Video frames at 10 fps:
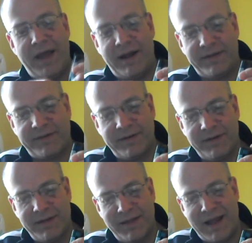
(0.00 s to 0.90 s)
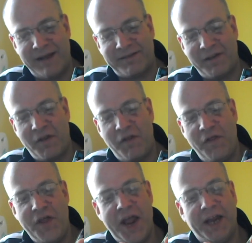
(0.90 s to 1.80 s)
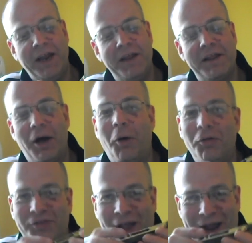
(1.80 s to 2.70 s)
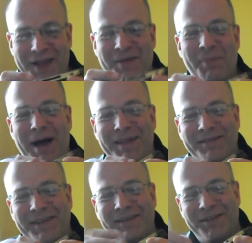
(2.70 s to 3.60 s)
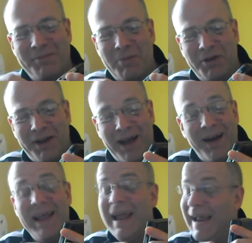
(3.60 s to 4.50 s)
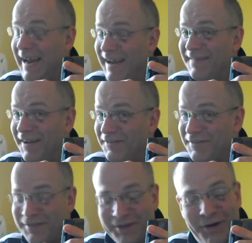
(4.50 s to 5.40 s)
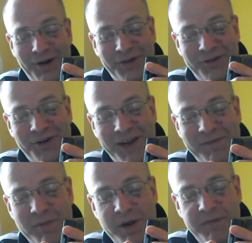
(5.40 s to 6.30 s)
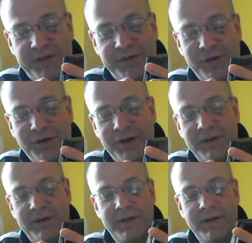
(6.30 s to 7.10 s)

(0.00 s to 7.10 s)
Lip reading: that thing that I'll say at the back that's next to the memory card, it is actually the stylus. You've got to give it a bit of a tug,